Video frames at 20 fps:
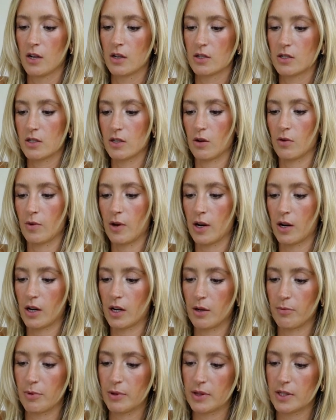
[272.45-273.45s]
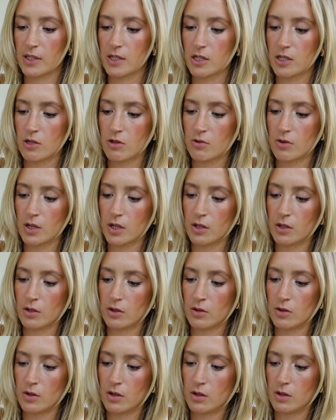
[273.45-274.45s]
So we're gonna put this
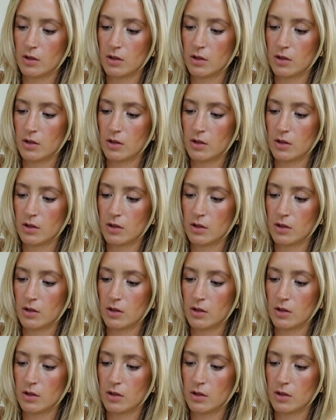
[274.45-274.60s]
through